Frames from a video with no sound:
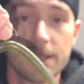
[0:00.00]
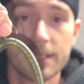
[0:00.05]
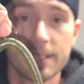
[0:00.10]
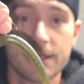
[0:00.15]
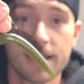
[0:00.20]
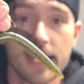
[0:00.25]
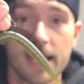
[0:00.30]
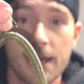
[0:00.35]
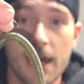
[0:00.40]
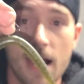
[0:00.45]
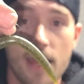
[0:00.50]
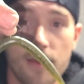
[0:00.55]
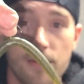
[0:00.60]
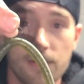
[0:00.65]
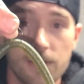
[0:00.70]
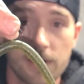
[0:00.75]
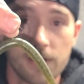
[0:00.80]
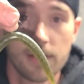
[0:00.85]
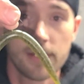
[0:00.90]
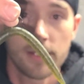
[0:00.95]
this thing out.
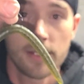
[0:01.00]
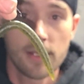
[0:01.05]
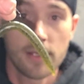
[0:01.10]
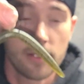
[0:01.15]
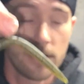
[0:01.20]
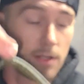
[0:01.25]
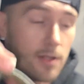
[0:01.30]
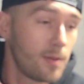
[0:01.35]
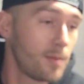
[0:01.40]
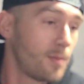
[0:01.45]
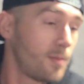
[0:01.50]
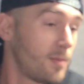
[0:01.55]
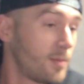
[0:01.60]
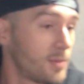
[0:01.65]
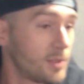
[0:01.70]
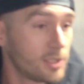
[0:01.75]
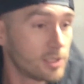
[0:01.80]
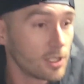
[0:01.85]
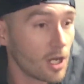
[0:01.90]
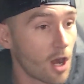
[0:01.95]

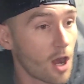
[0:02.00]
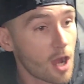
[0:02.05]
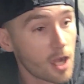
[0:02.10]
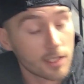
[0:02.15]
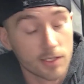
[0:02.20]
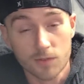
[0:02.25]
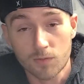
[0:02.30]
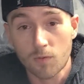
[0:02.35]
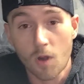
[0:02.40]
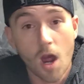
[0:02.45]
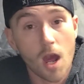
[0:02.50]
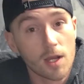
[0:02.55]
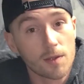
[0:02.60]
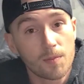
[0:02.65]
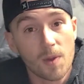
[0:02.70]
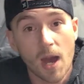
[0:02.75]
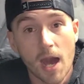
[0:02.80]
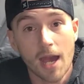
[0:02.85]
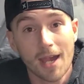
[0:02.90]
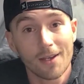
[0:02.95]
Docks, rock
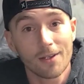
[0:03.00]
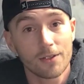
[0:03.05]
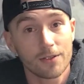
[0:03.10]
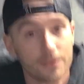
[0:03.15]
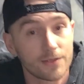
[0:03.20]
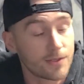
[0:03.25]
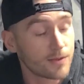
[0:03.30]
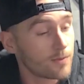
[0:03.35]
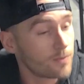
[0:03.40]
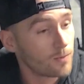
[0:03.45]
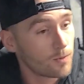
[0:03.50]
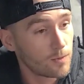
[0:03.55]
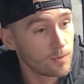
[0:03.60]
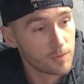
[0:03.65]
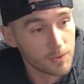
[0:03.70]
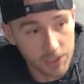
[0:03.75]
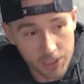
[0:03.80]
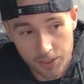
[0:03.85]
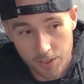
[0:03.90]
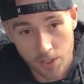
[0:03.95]
piles,
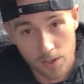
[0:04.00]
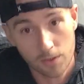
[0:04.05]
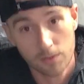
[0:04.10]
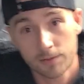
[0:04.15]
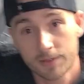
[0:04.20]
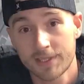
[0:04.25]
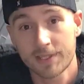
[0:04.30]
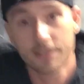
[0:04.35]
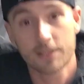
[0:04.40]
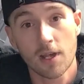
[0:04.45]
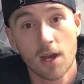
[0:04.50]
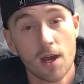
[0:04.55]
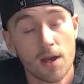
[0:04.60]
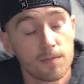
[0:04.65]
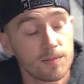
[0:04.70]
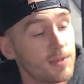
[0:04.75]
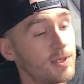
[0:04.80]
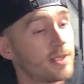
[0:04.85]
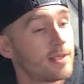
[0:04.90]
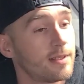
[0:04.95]

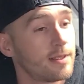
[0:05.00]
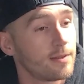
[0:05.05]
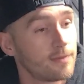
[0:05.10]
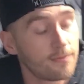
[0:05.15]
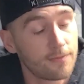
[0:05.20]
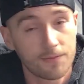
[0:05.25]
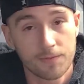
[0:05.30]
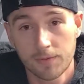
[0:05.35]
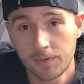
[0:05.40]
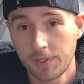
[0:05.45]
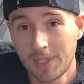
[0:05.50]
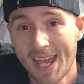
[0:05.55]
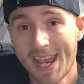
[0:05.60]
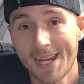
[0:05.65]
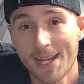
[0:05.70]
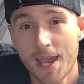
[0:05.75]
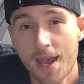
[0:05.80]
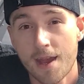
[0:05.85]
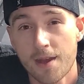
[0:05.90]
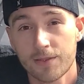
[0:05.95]
stumps,
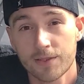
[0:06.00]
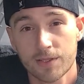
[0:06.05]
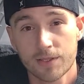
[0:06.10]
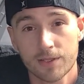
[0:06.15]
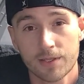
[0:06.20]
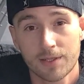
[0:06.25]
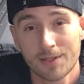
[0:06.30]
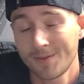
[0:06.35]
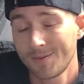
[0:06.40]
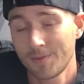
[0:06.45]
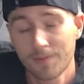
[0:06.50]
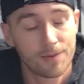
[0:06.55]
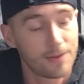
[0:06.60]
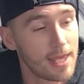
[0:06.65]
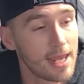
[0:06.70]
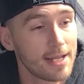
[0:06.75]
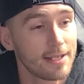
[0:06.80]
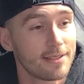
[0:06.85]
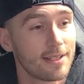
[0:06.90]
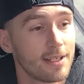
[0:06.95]
laydowns,
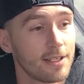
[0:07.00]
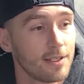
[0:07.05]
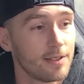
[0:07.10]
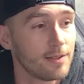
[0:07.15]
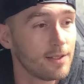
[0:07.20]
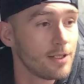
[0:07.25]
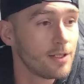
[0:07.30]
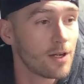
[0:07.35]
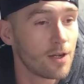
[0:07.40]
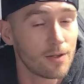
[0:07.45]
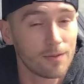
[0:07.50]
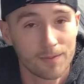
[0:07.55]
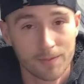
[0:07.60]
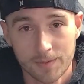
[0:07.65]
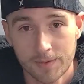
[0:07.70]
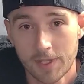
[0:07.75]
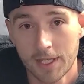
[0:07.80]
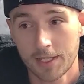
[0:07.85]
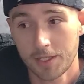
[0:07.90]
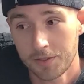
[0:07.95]
things that
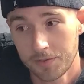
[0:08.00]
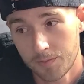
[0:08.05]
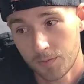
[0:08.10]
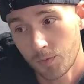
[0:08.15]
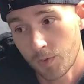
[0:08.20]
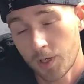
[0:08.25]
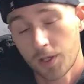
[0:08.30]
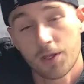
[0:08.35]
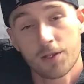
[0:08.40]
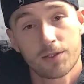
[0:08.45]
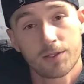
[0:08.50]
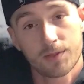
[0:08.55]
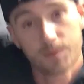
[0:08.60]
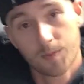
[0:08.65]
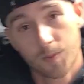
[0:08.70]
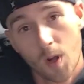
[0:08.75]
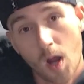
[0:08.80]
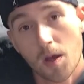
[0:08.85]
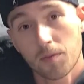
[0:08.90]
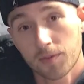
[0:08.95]
where there's
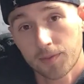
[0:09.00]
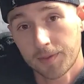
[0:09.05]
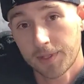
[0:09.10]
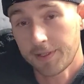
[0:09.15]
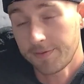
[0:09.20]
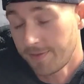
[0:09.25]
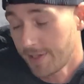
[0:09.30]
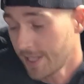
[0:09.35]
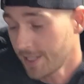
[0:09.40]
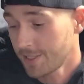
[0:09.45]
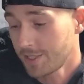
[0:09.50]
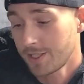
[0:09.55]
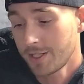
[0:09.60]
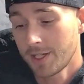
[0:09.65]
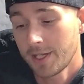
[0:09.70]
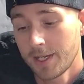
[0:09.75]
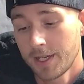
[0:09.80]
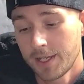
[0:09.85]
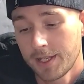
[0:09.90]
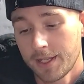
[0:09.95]
probably fish.
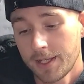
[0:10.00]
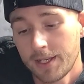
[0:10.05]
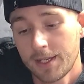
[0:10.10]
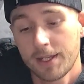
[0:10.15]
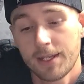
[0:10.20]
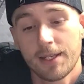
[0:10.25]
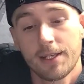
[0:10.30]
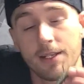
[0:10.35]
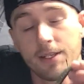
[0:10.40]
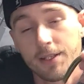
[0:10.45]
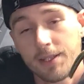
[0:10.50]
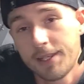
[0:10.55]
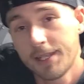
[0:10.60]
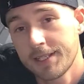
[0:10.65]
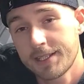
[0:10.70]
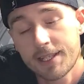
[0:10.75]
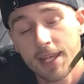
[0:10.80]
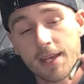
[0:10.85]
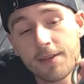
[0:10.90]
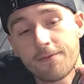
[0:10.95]

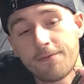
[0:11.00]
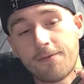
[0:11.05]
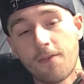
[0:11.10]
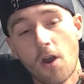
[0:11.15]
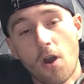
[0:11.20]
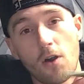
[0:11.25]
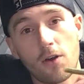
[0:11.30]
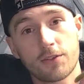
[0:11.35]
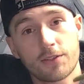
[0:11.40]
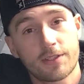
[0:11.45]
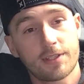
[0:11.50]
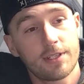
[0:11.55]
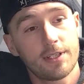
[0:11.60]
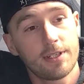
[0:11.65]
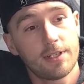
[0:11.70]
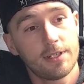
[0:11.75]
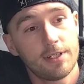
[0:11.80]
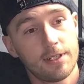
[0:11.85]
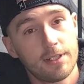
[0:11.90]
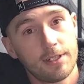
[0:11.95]
This thing falls
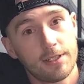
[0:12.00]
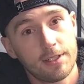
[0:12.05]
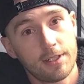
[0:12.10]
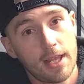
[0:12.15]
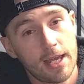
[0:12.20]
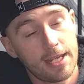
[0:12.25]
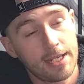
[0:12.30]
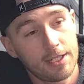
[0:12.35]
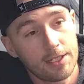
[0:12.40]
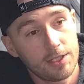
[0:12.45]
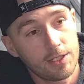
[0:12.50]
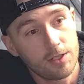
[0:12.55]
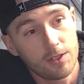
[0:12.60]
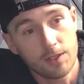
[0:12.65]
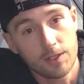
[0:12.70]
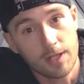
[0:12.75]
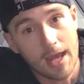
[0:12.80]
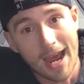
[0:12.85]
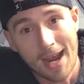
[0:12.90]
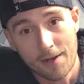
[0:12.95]
like
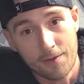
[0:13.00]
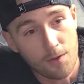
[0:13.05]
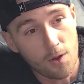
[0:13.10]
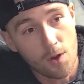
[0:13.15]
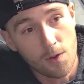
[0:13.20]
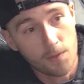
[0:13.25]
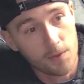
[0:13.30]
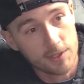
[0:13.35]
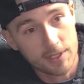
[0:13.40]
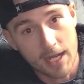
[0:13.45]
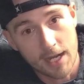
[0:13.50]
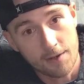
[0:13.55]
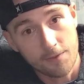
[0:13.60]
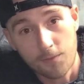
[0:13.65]
almost at a